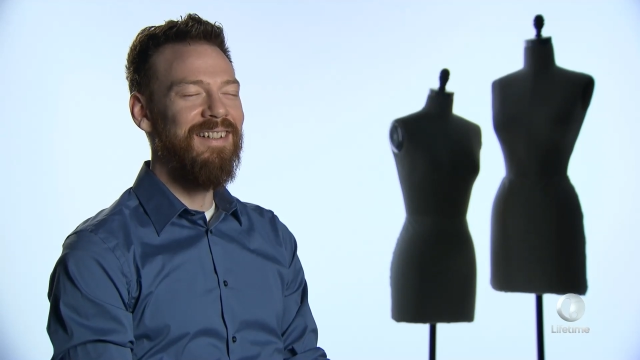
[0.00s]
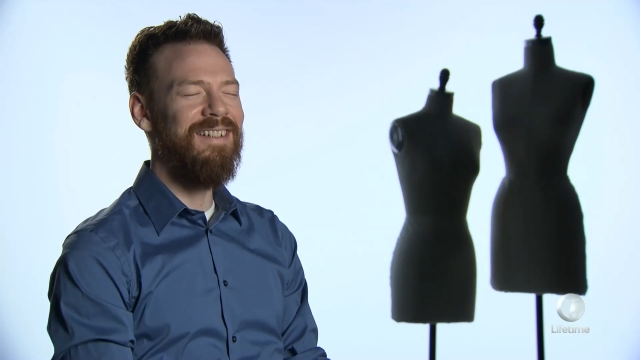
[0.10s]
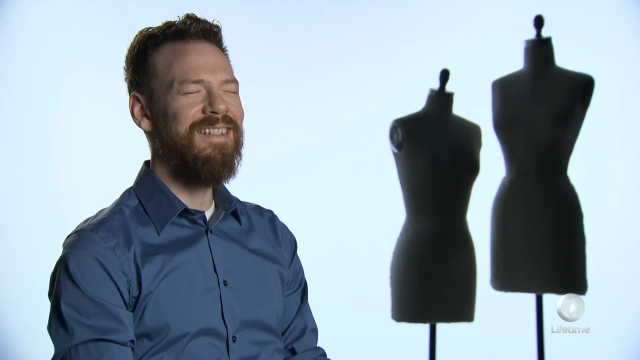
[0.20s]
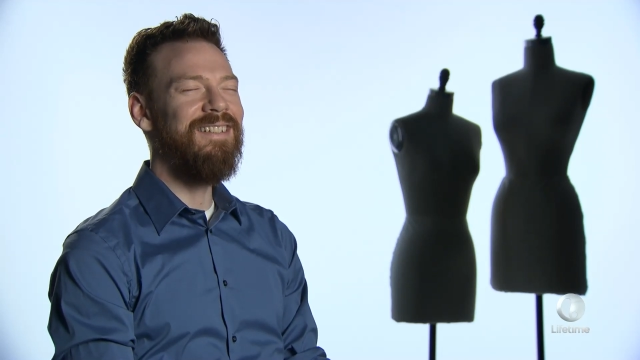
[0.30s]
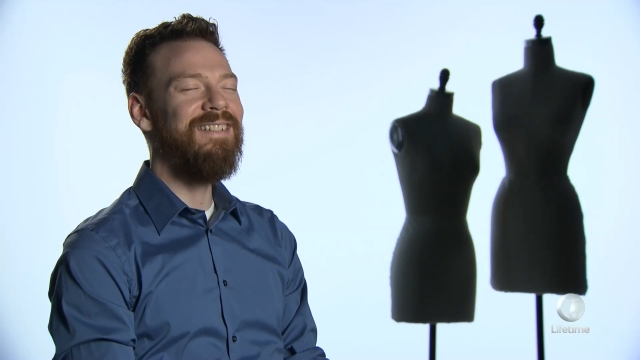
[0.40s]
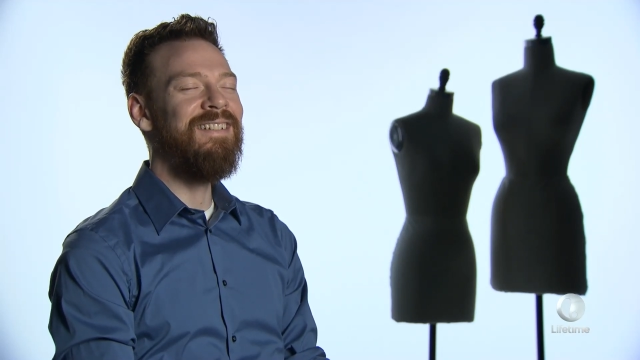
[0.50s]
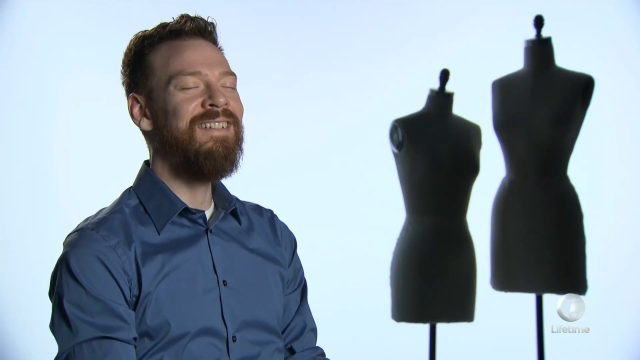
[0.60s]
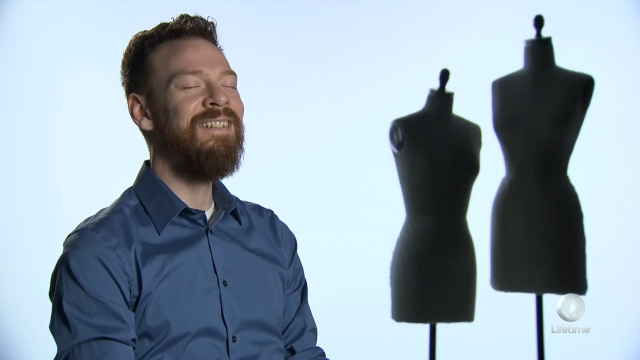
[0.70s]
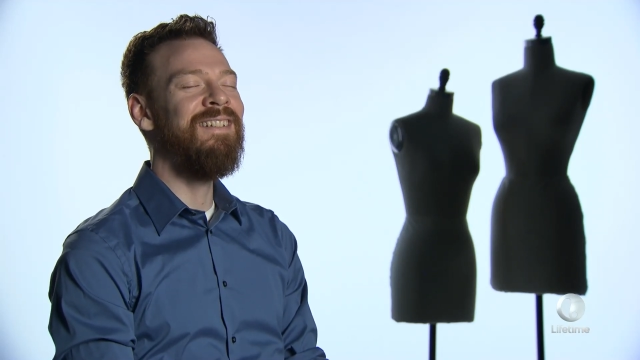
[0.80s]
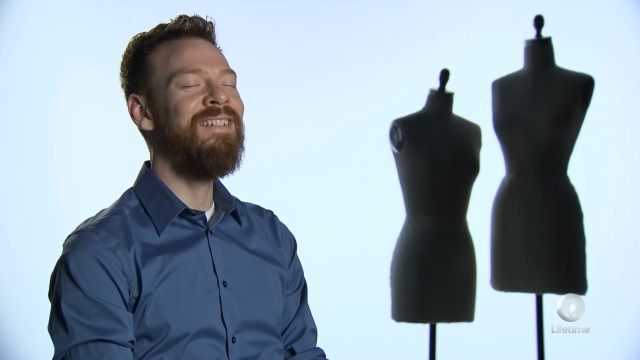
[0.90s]

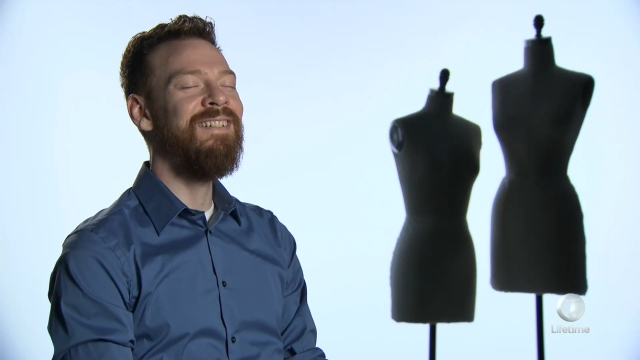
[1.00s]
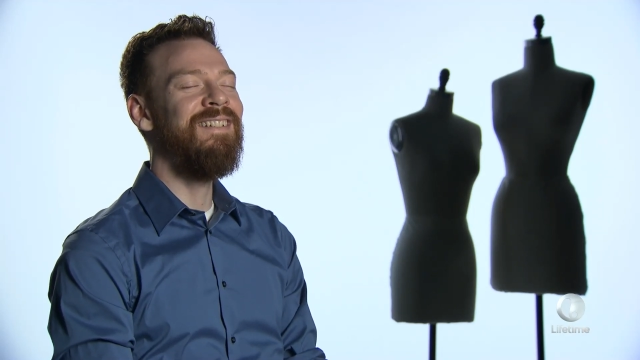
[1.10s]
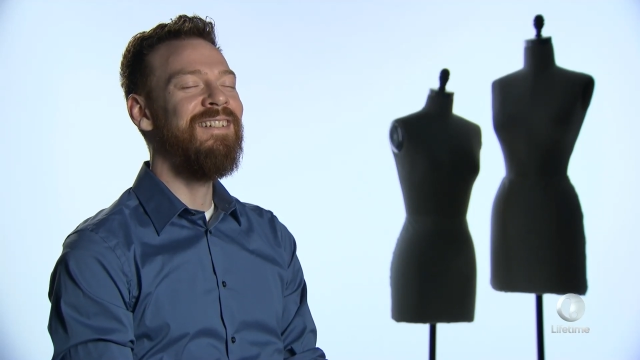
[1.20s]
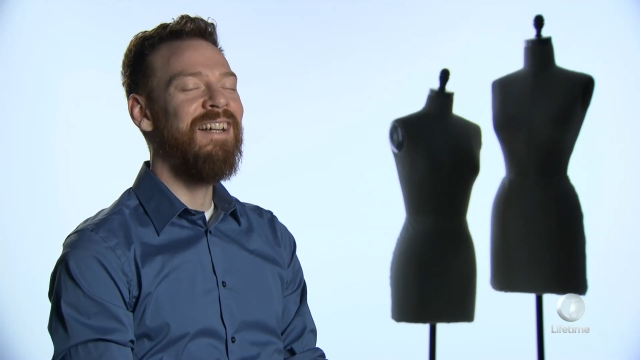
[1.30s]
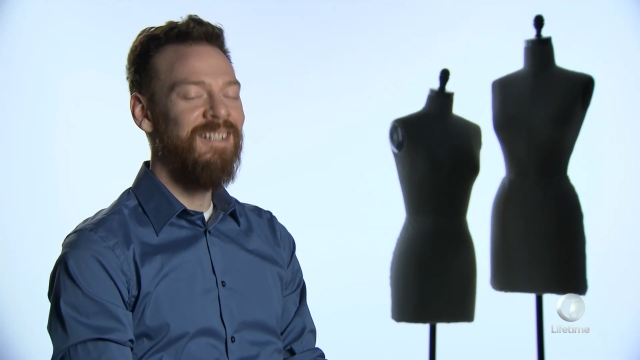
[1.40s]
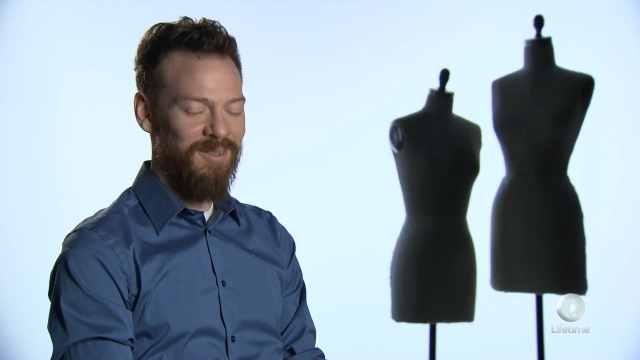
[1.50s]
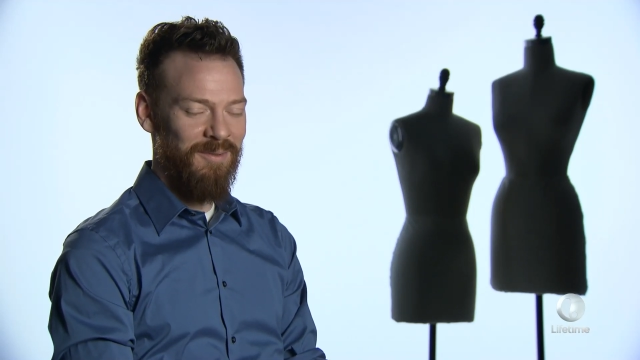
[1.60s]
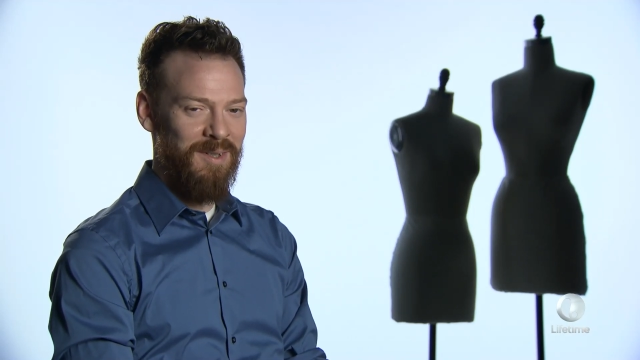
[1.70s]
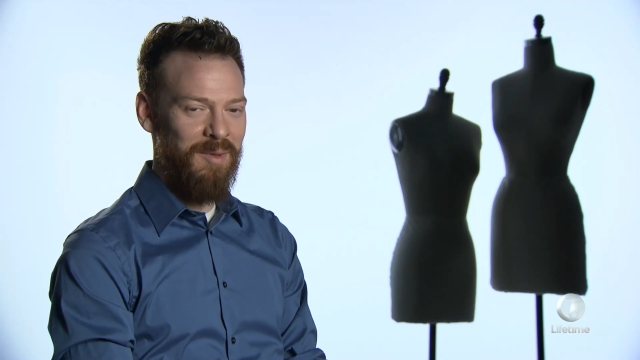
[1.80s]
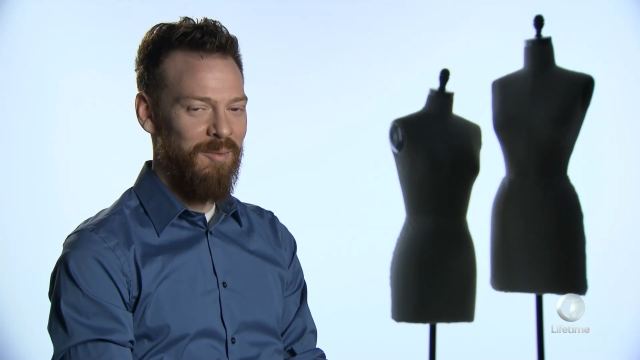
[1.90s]
Oh, I
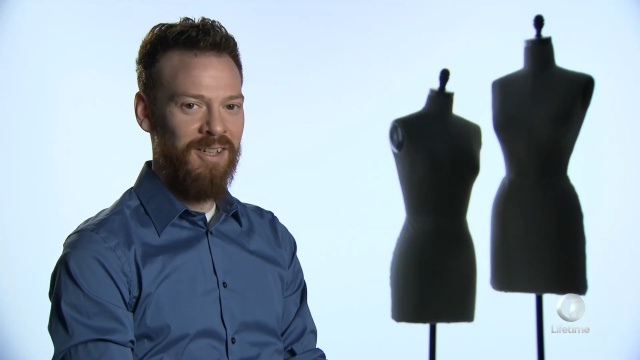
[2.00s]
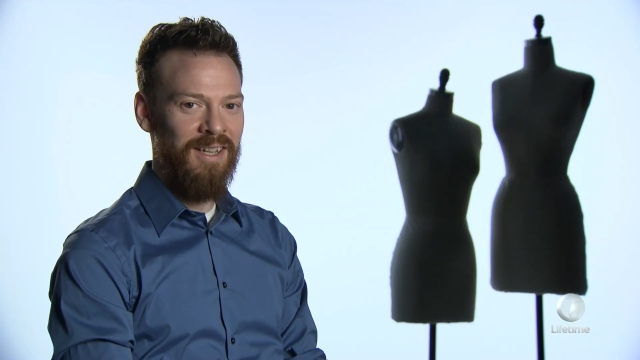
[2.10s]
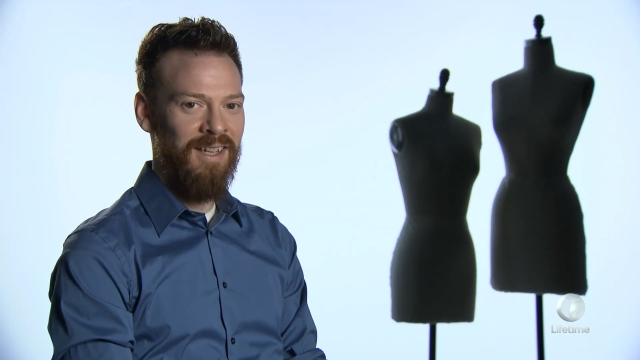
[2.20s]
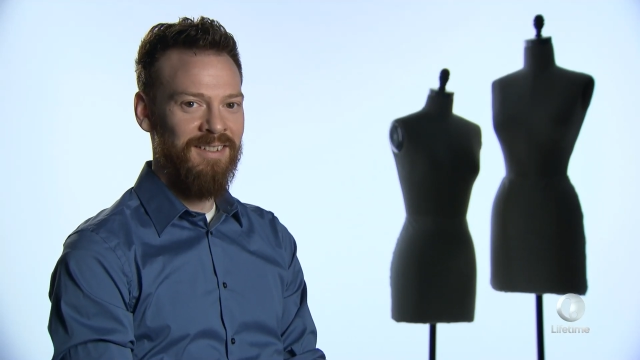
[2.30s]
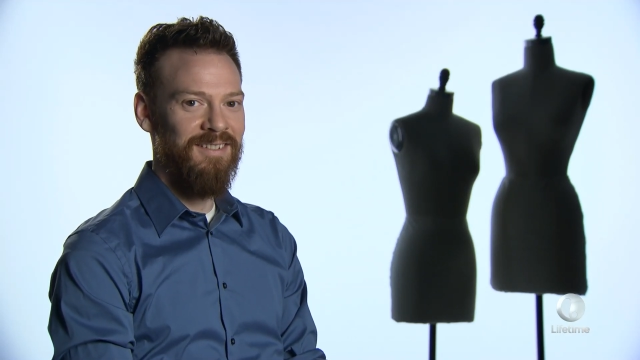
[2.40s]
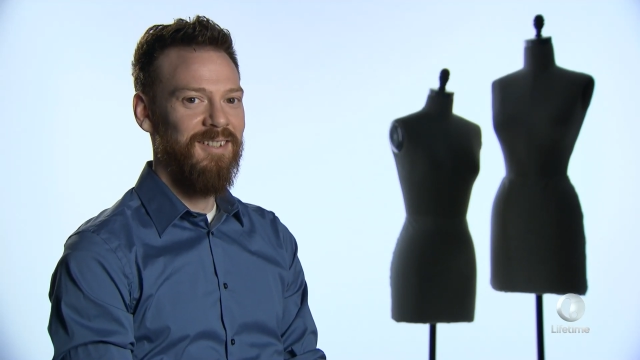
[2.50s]
just want to be working.